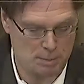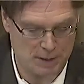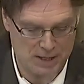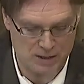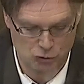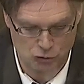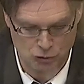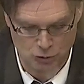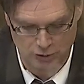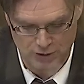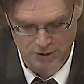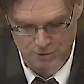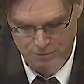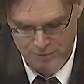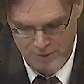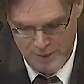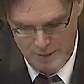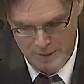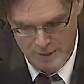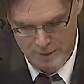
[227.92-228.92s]
Now,
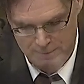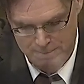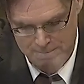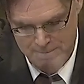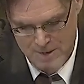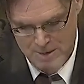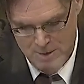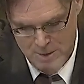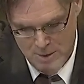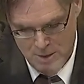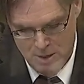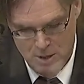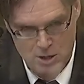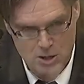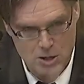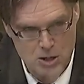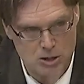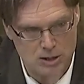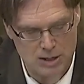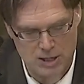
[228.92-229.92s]
in the instant
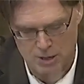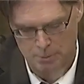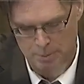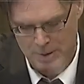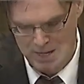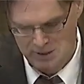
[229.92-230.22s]
case,